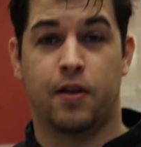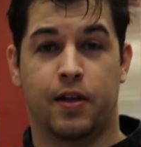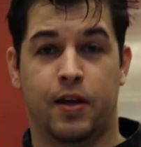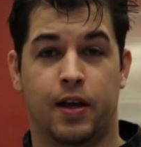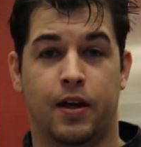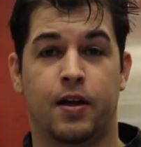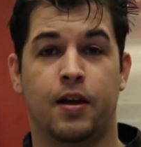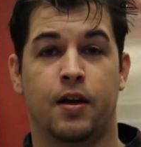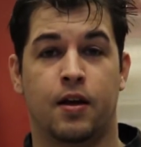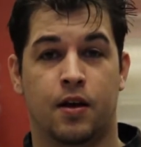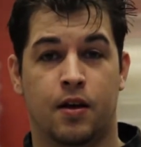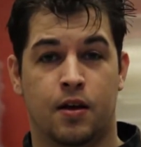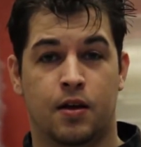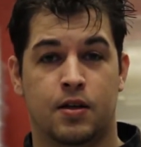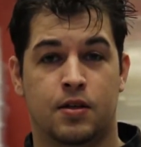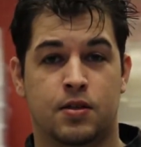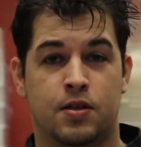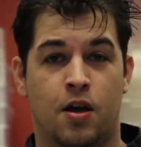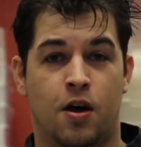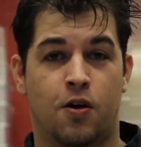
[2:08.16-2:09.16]
the
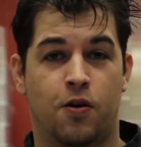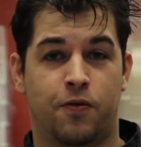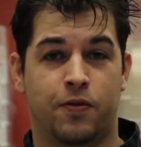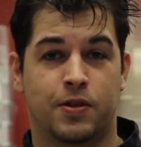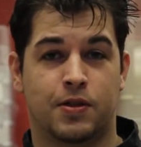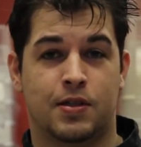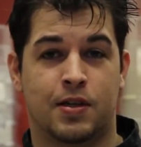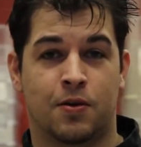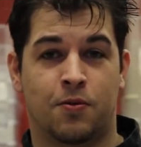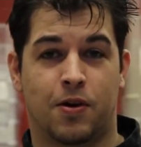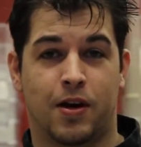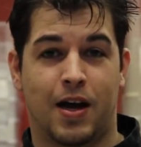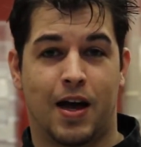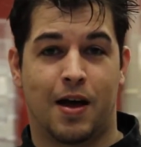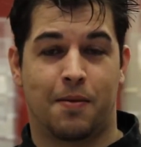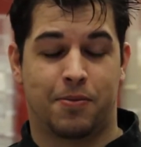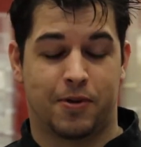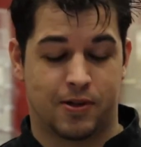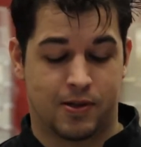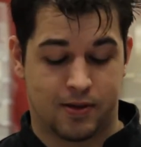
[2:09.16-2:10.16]
stove and see what
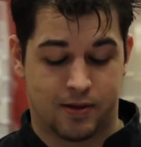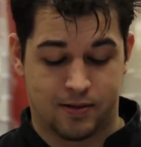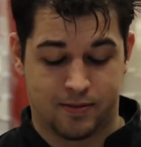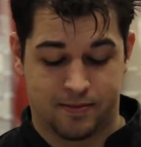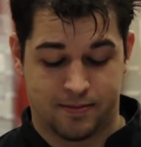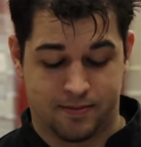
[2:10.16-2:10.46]
happens.